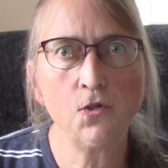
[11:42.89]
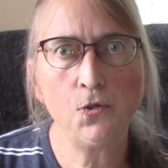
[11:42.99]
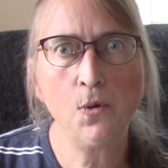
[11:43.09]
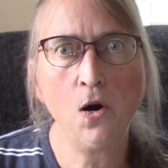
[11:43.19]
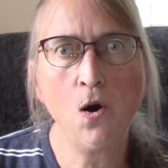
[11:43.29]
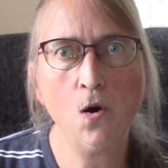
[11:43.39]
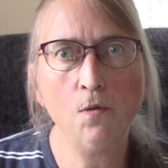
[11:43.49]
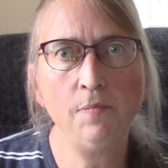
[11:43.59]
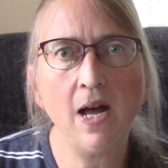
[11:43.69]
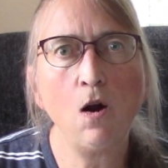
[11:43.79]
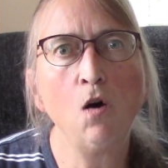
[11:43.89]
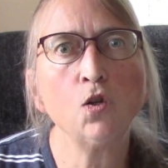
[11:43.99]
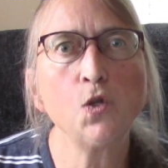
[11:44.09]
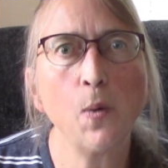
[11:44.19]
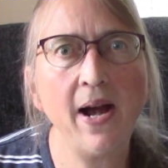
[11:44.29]
to our home that
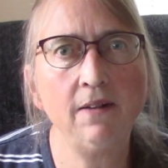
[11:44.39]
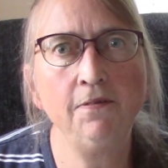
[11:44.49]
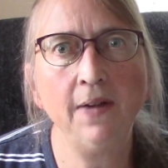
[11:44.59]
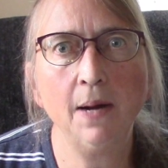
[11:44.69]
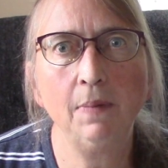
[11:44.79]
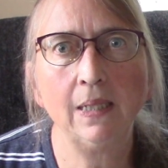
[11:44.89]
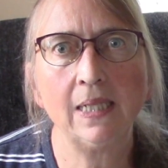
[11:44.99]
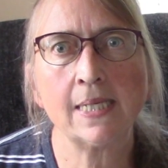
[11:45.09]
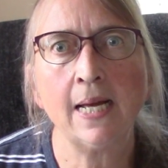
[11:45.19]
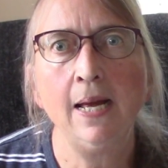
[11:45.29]
also had families.